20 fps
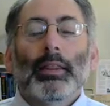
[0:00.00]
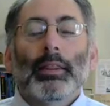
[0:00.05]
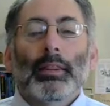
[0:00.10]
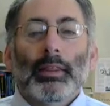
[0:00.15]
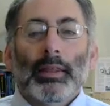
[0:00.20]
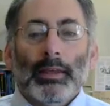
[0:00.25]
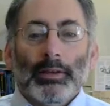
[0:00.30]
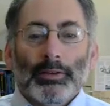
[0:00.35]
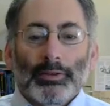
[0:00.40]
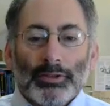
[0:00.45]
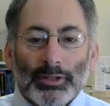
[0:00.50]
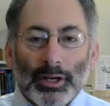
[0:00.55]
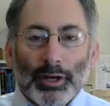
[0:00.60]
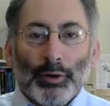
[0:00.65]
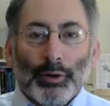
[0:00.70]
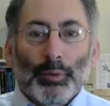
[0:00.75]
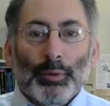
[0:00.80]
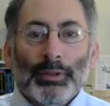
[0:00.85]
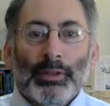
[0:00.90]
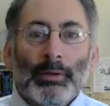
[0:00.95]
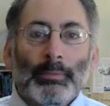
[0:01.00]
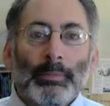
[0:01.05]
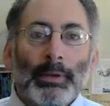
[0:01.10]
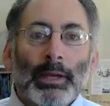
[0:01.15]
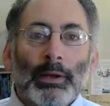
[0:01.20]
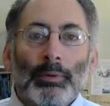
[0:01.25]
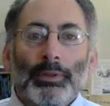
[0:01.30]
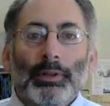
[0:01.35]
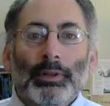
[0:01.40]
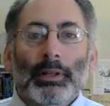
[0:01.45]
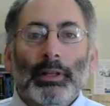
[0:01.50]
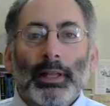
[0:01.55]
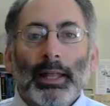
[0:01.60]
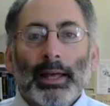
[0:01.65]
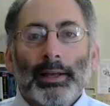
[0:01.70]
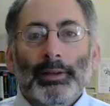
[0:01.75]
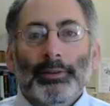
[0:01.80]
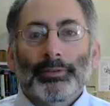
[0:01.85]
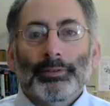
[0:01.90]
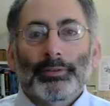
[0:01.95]
They share what they make with the
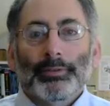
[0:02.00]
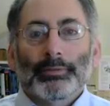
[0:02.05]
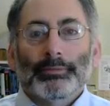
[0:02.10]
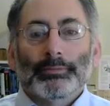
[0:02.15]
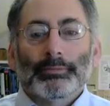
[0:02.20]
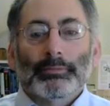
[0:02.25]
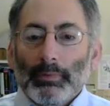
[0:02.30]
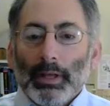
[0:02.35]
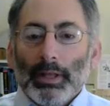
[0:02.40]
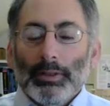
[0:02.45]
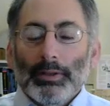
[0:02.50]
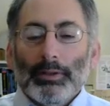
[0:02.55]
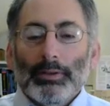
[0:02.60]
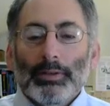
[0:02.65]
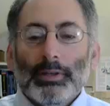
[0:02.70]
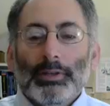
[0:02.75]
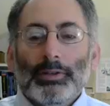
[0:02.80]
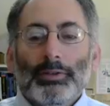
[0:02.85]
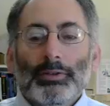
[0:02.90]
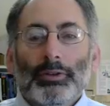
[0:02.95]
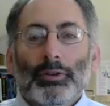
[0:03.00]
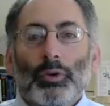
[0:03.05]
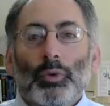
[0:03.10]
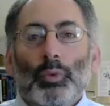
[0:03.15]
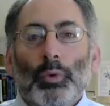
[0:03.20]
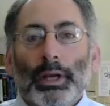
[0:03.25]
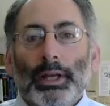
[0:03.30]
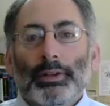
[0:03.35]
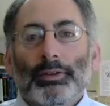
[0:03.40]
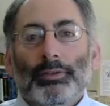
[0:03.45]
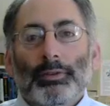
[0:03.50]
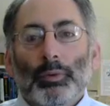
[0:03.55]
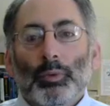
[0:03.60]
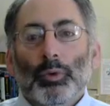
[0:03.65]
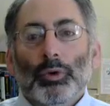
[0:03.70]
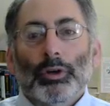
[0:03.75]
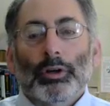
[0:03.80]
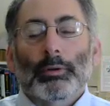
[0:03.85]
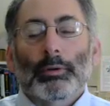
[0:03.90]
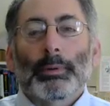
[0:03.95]
class, and the teacher grades the
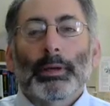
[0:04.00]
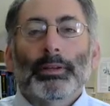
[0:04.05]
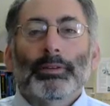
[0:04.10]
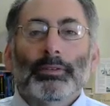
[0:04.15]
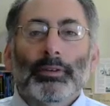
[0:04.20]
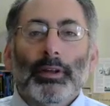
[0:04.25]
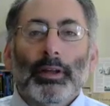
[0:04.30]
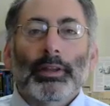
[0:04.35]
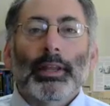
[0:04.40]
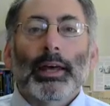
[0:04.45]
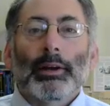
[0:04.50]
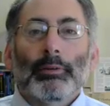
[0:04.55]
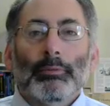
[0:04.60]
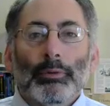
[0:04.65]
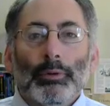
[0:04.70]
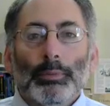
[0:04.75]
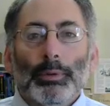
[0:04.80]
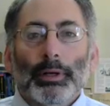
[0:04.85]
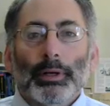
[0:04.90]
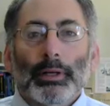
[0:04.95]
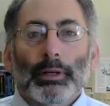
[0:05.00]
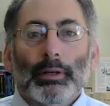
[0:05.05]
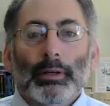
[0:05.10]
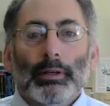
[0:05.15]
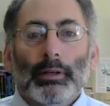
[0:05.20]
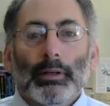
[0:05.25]
work based on that rubric.